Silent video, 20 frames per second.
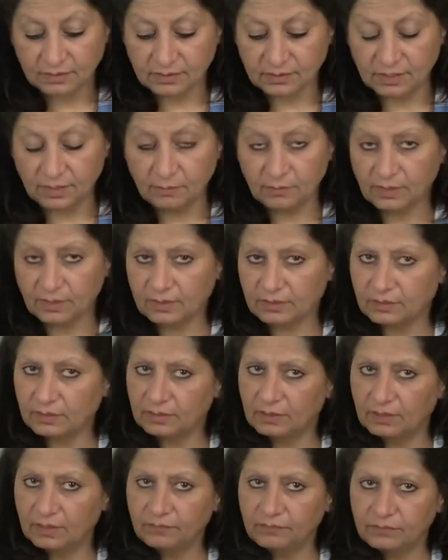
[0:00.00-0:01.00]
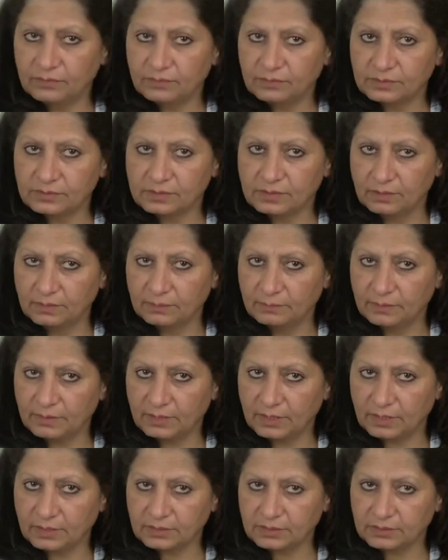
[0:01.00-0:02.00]
someone love you so
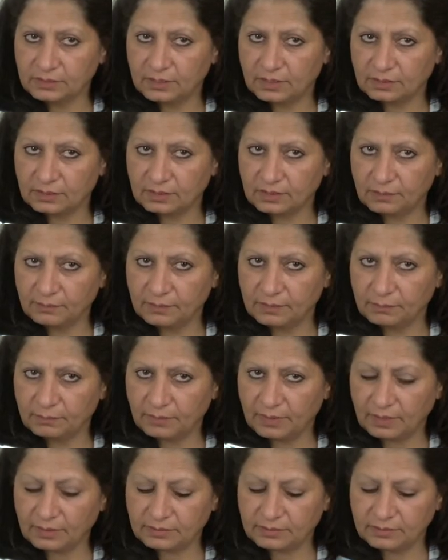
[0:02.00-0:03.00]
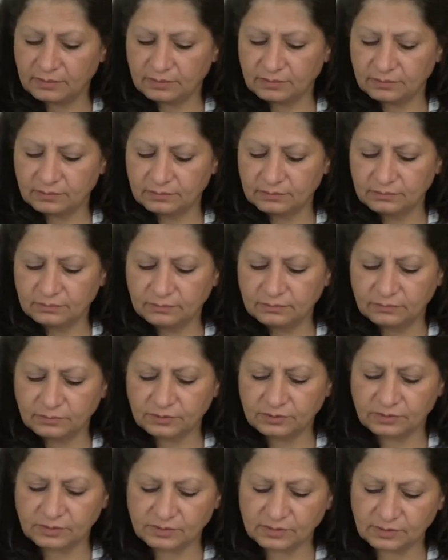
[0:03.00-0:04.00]
much and coming back to you,
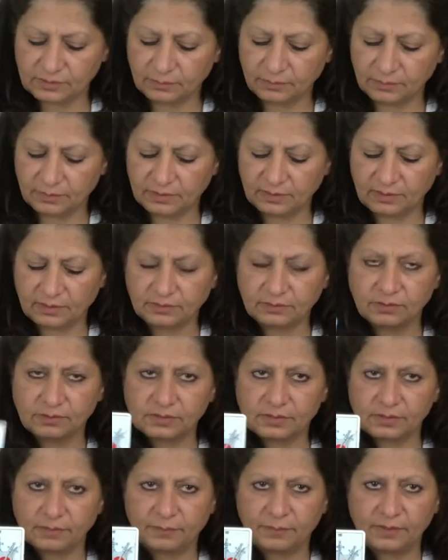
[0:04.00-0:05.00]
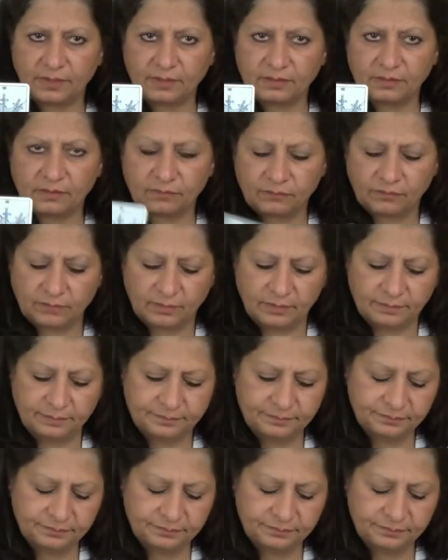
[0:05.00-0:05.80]
which is someone that you separated from,